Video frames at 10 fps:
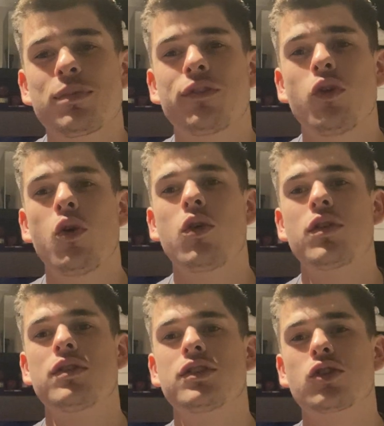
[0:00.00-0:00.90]
before,
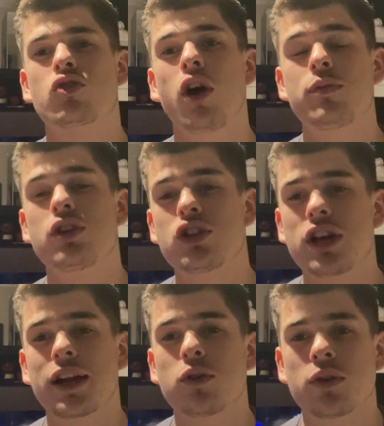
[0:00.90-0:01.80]
subscribe to the
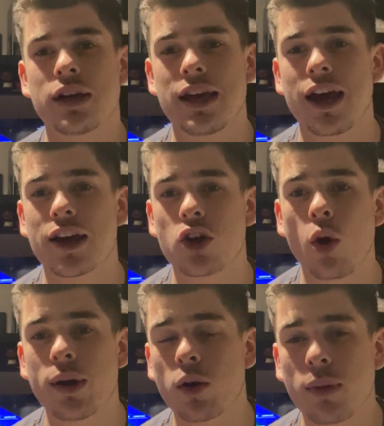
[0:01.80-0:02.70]
channel,
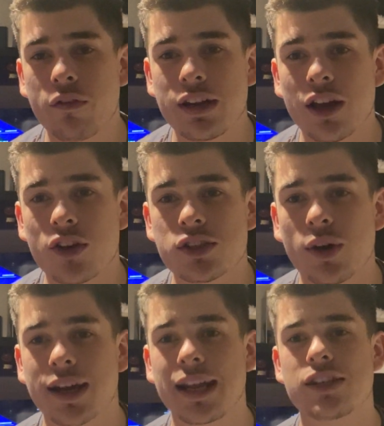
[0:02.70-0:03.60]
comment on my video so I
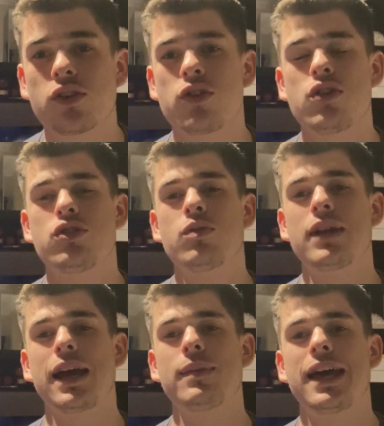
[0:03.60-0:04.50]
can enter your YouTube
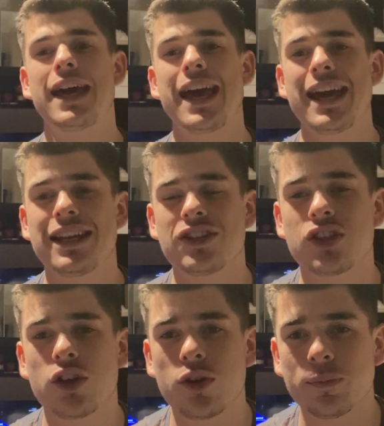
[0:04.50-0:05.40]
name
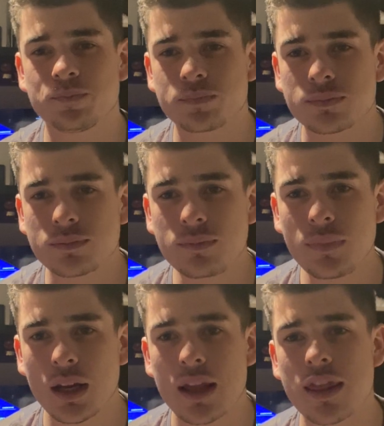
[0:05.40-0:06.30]
into
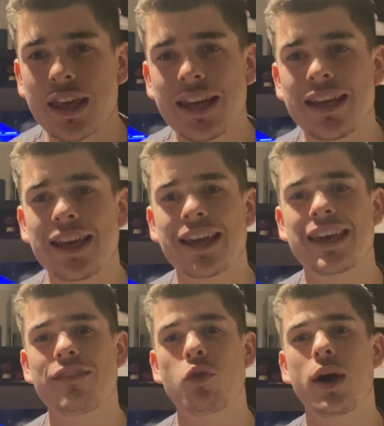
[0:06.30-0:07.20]
the
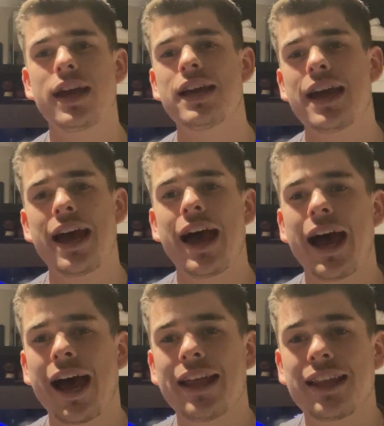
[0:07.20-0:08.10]
giveaway.
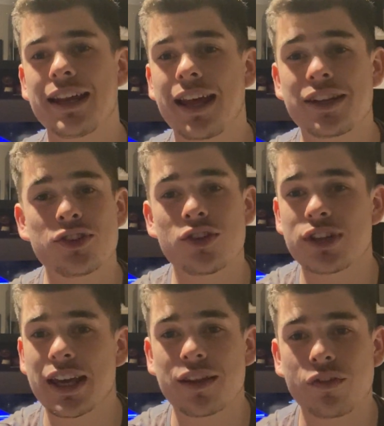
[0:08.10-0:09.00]
And then as soon as I
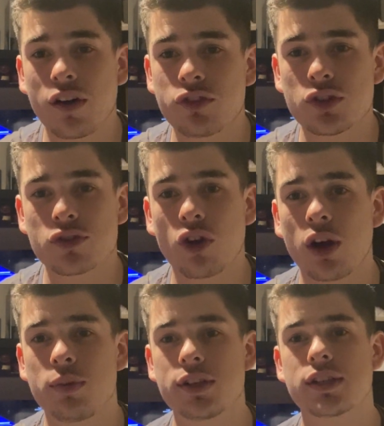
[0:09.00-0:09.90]
hit the 500
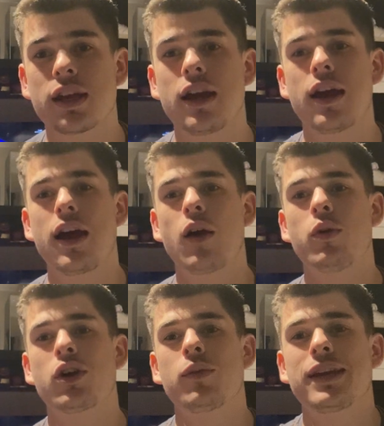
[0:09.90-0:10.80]
subscribers,
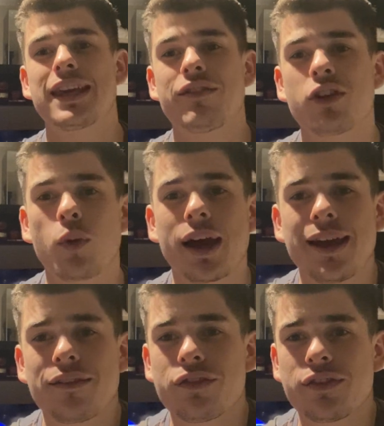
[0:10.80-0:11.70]
we're going to be giving
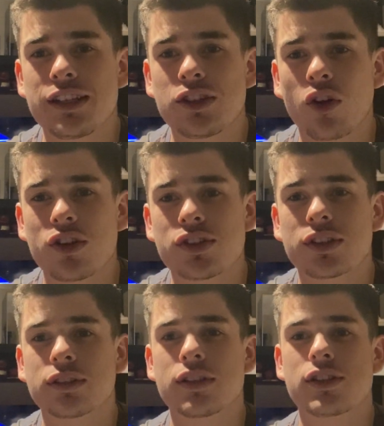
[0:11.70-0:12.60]
away $50.
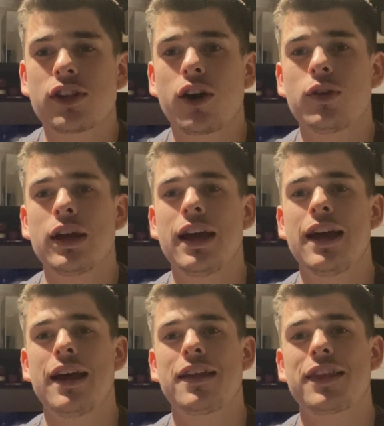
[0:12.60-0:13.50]
So,
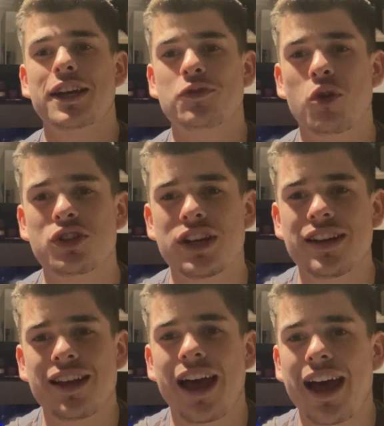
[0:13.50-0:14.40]
thanks for watching,
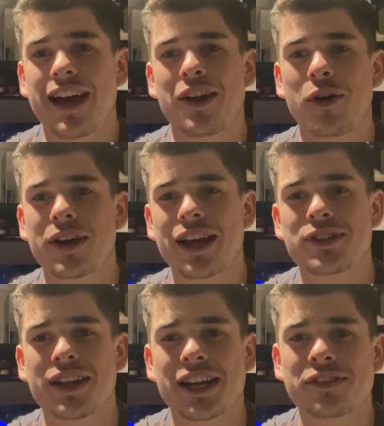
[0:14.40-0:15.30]
and I'll catch
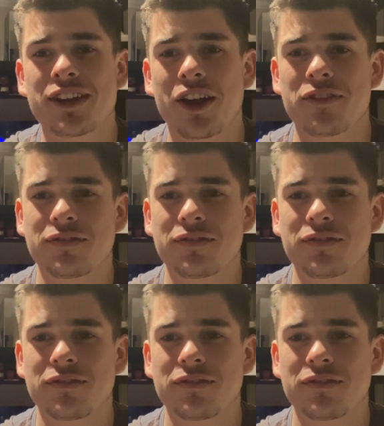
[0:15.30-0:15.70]
you in the next video.